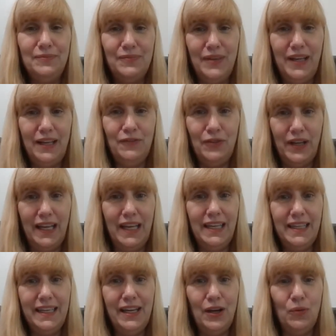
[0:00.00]
In
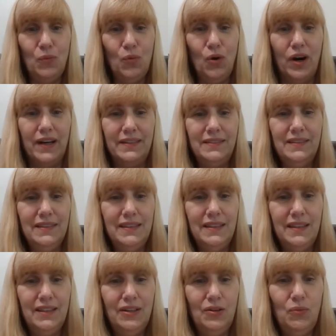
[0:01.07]
kit one
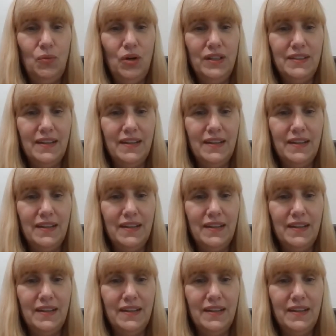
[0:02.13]
was